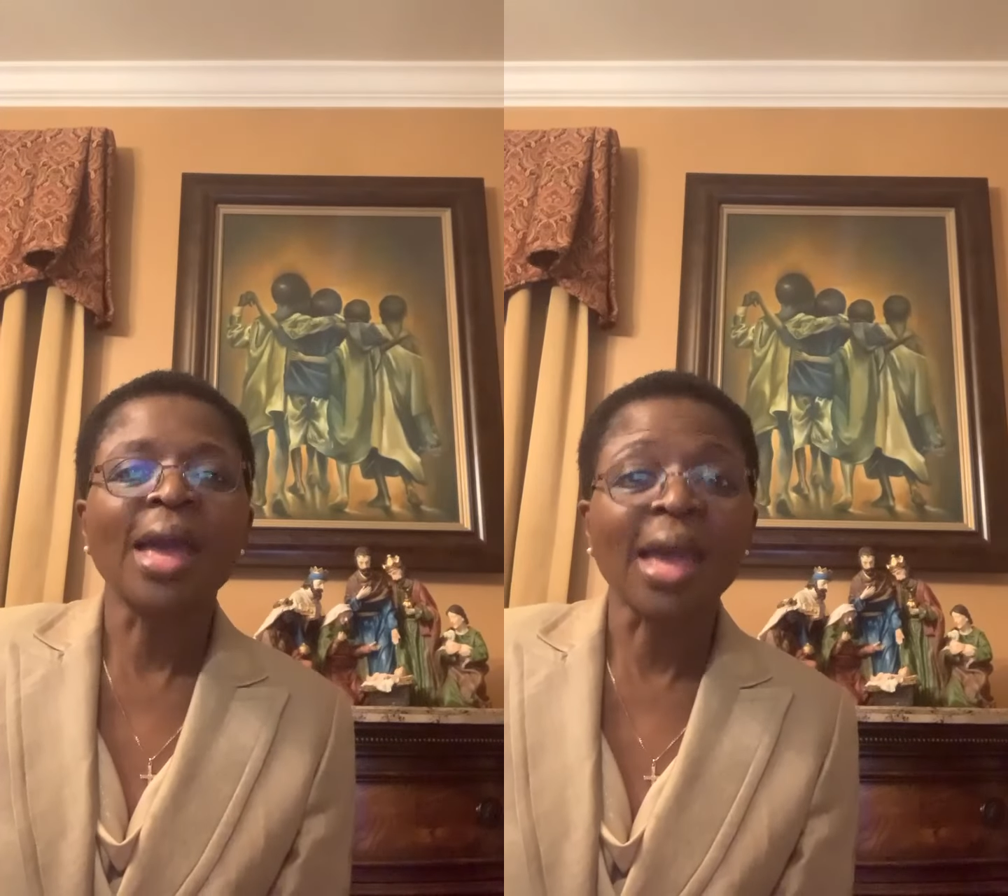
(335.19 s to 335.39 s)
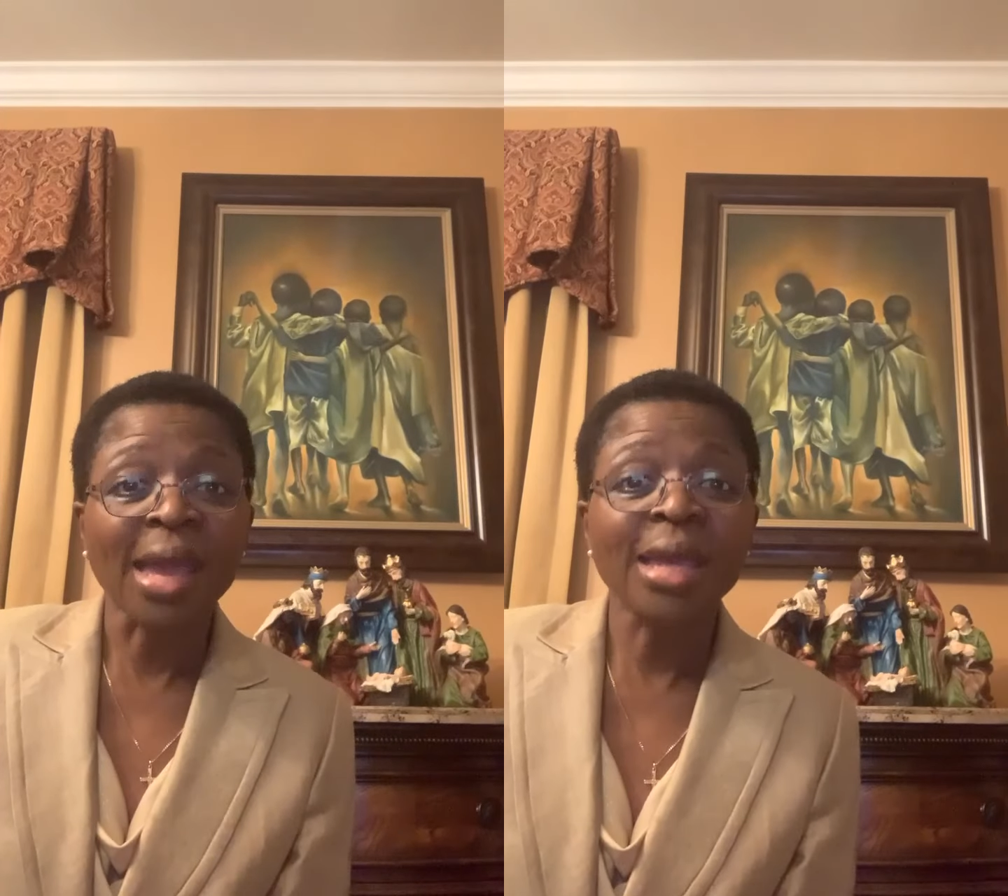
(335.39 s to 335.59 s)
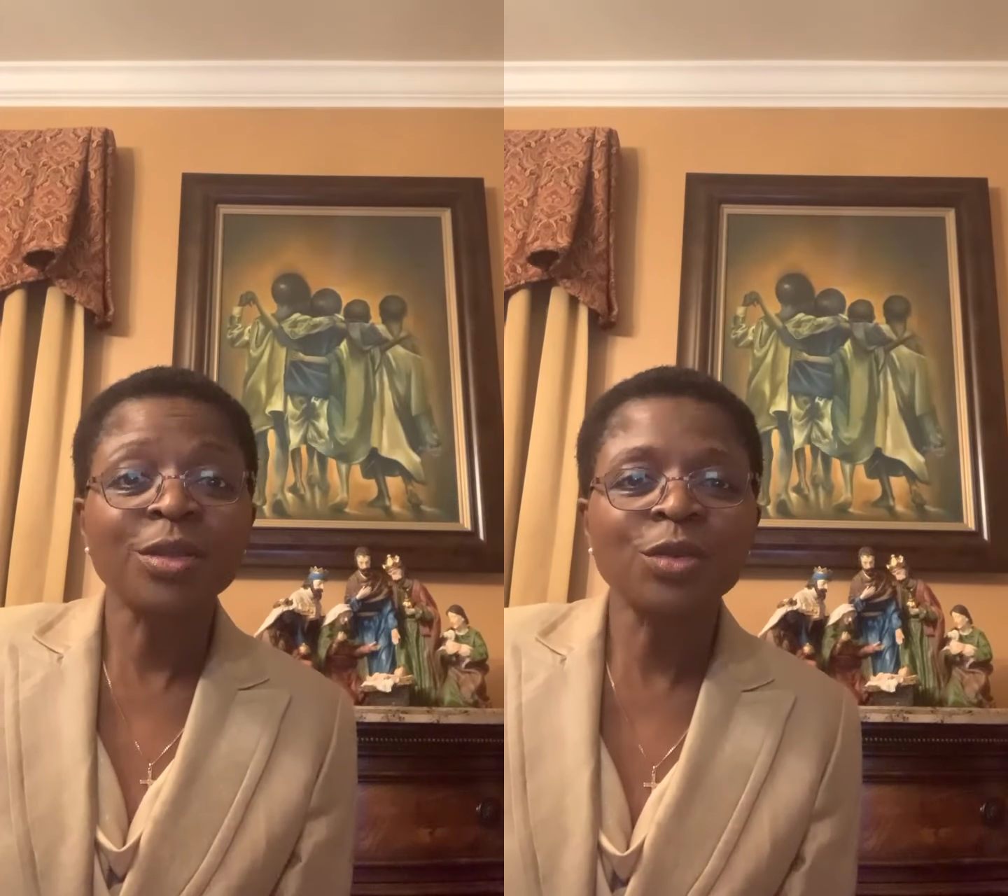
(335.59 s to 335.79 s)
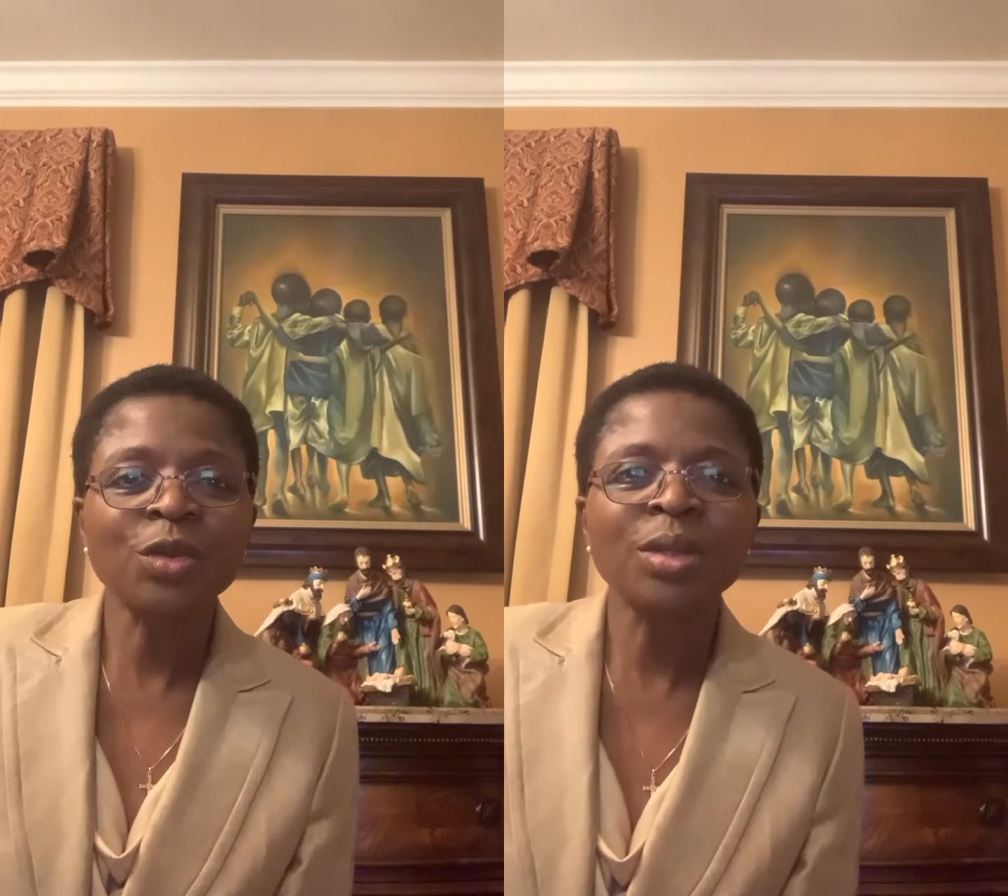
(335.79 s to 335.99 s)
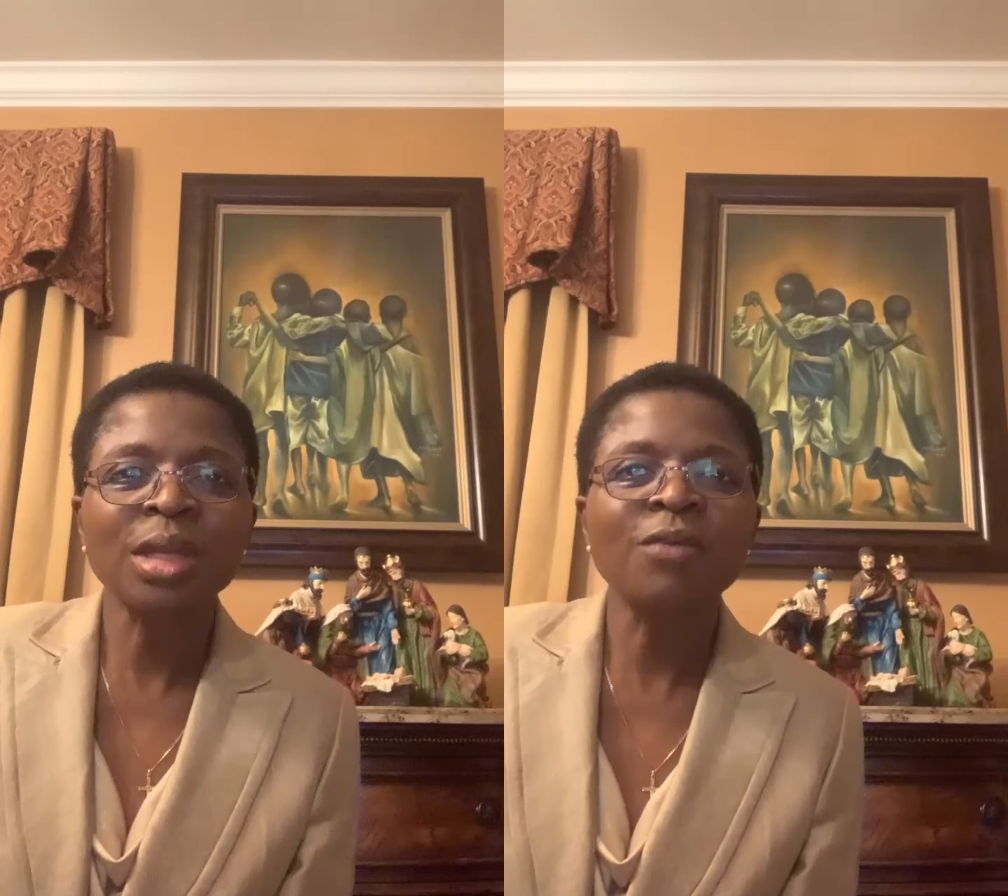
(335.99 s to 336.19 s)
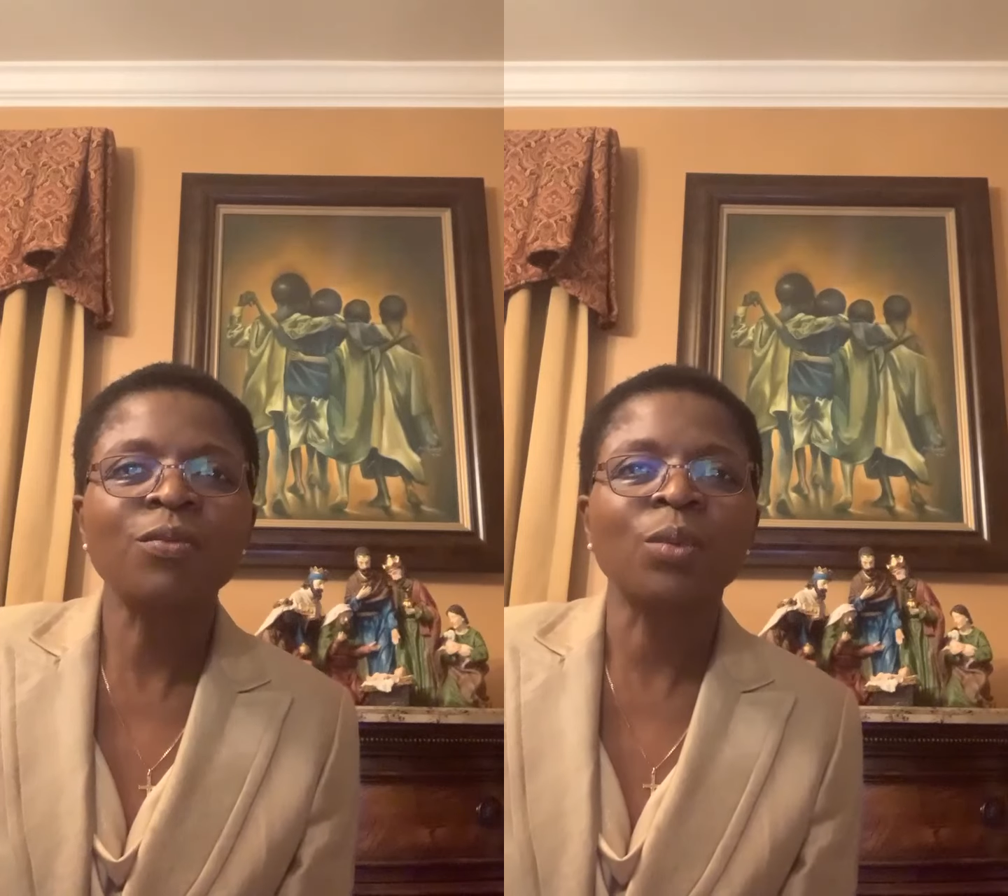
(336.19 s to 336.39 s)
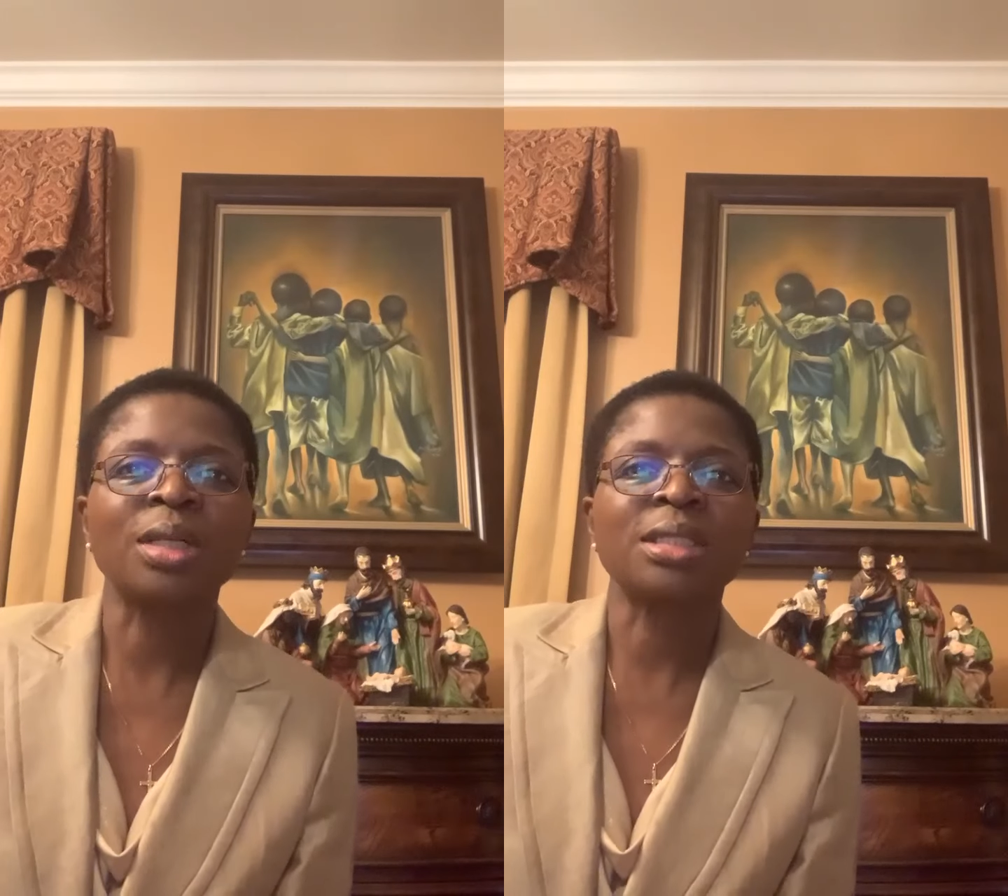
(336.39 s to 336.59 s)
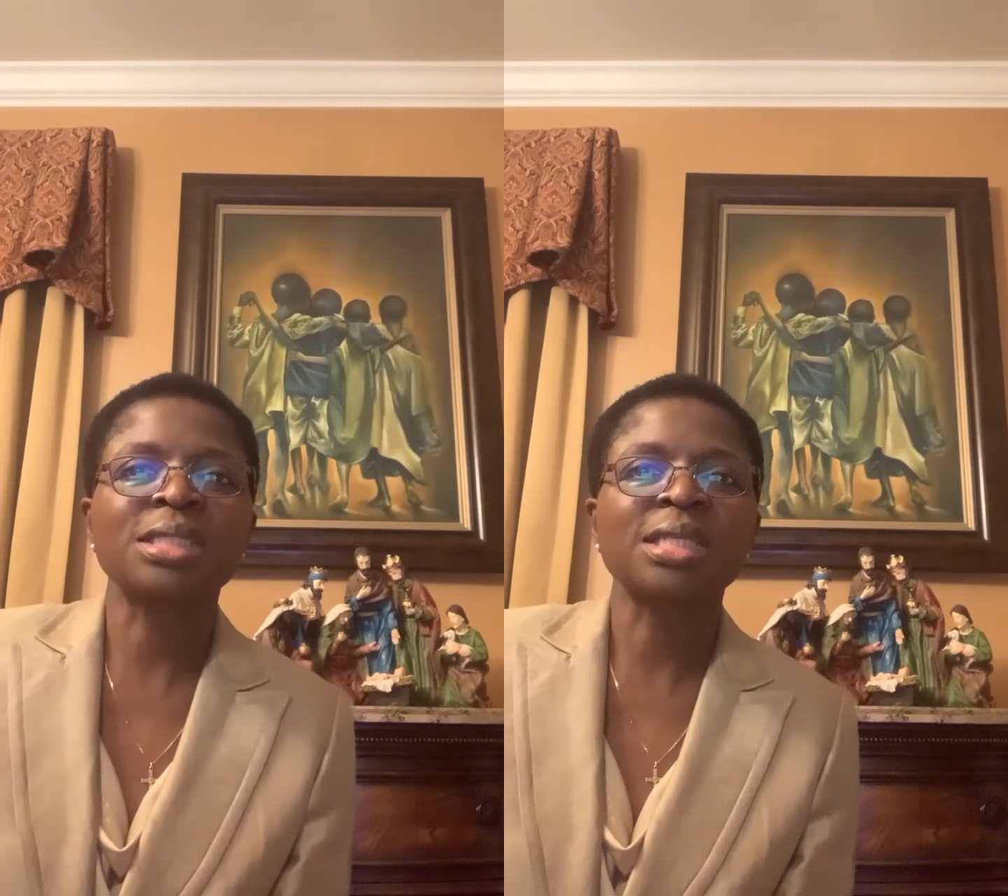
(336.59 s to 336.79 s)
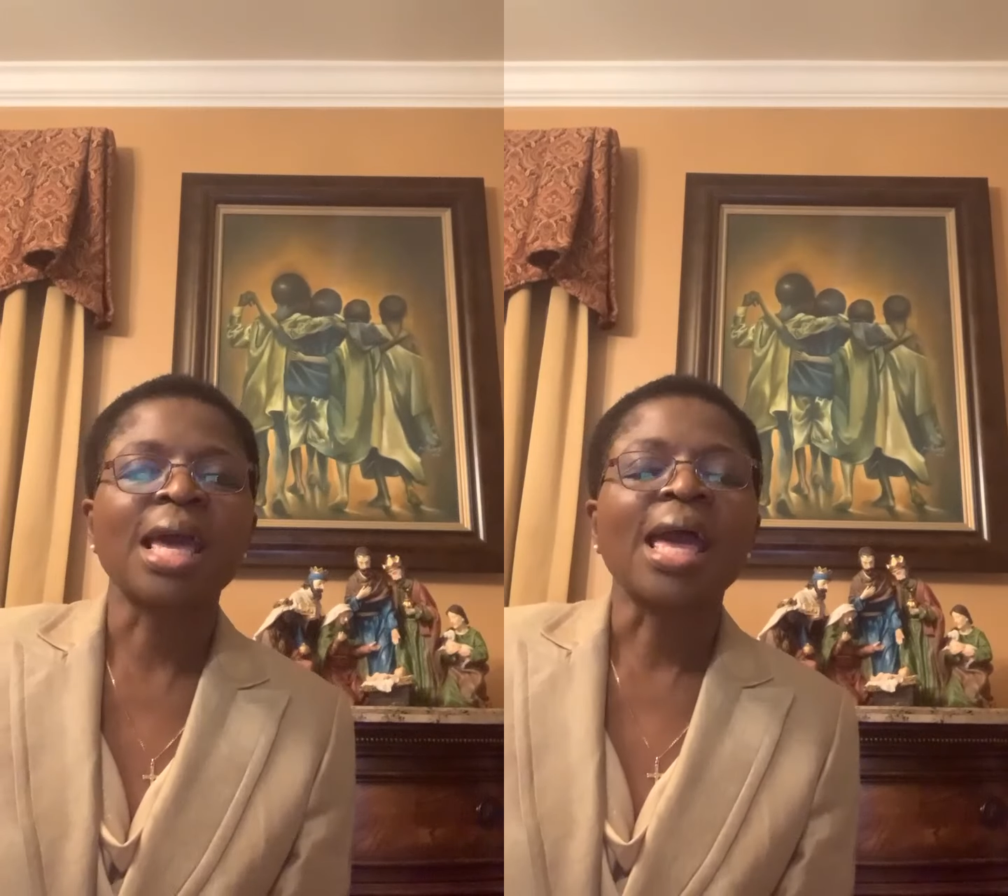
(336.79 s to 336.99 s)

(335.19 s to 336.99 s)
and your loved ones